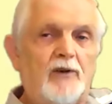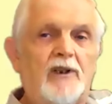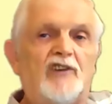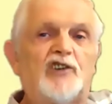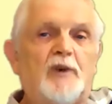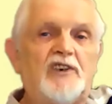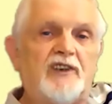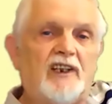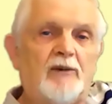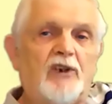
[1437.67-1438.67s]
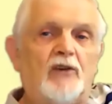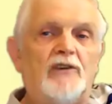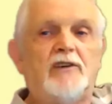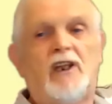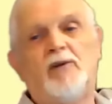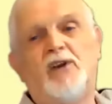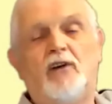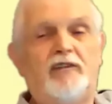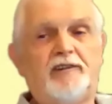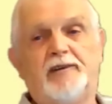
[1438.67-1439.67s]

it'll switch the other one on and the other one off.